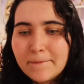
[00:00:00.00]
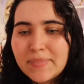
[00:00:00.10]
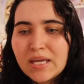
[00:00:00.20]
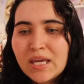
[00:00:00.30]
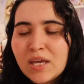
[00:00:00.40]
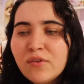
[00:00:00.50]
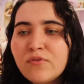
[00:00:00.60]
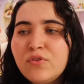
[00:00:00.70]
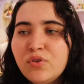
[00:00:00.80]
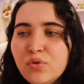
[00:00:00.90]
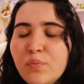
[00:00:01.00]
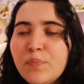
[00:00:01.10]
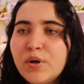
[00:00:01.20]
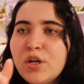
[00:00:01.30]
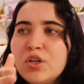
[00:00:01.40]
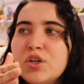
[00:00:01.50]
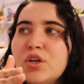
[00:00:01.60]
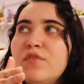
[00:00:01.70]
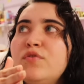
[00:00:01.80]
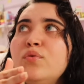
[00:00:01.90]
But if
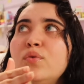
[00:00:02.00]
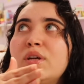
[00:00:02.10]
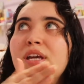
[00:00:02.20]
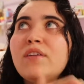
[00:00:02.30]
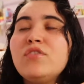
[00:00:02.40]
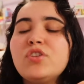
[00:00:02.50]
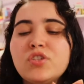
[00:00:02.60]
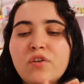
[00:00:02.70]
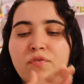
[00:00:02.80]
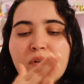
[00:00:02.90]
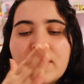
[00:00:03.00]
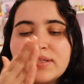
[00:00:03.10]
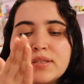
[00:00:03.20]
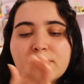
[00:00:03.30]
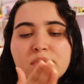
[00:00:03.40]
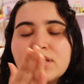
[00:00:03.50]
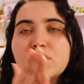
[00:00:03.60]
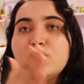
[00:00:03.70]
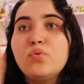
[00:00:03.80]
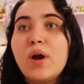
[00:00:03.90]
you give yourself something to
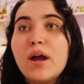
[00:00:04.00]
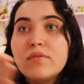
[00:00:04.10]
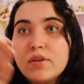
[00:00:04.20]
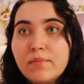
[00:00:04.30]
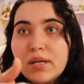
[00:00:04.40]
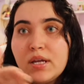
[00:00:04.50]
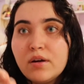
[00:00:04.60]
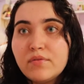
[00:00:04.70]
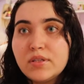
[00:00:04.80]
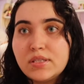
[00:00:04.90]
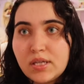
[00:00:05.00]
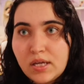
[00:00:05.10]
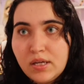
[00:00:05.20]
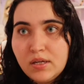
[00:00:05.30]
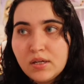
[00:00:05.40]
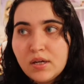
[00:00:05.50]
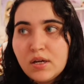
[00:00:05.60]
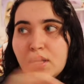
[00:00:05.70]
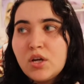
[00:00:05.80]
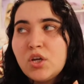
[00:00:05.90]
do every minute of the day,
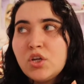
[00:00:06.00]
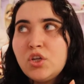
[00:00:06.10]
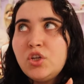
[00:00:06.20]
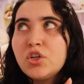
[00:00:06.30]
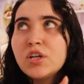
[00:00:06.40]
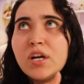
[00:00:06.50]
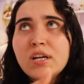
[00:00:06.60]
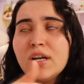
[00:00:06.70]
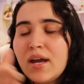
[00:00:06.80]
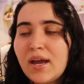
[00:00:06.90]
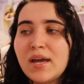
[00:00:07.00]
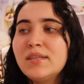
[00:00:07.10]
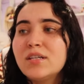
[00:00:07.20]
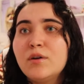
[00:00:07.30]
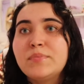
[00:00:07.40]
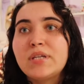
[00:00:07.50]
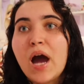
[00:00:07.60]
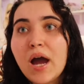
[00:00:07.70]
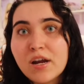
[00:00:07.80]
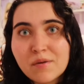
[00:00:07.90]
you're gonna end up
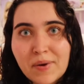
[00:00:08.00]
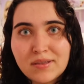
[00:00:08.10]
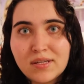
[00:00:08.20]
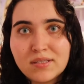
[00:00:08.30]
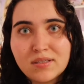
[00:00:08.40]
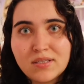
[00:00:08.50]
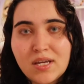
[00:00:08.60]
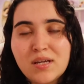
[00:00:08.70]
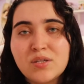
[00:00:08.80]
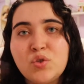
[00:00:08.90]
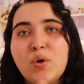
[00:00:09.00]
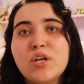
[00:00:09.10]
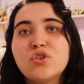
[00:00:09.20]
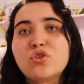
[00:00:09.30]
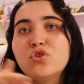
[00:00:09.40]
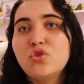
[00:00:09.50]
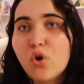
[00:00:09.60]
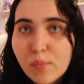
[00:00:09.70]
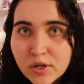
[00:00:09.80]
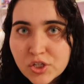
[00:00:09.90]
tired by the end of the day because you got
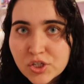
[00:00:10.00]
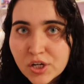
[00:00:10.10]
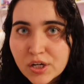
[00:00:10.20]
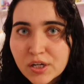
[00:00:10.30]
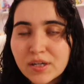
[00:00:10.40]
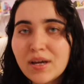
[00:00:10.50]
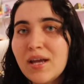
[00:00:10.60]
so much done.